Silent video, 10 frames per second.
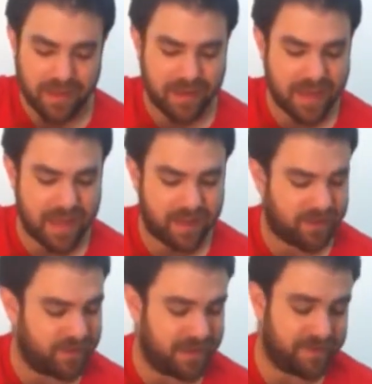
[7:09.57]

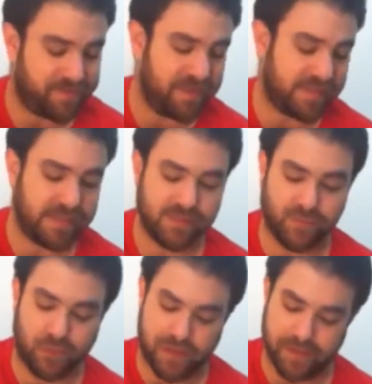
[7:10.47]
now if this
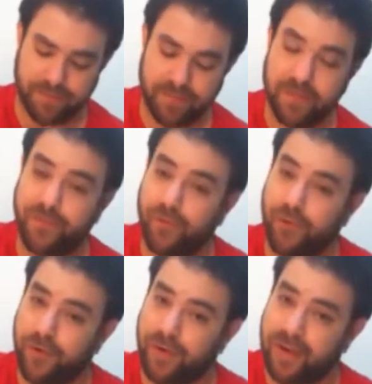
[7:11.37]
is 1,
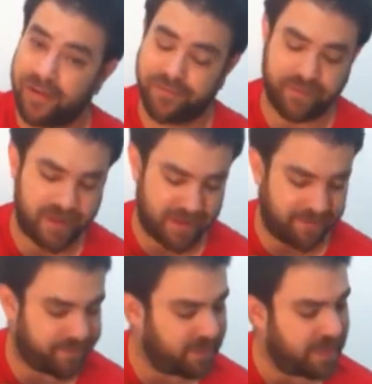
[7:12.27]
4, and 5,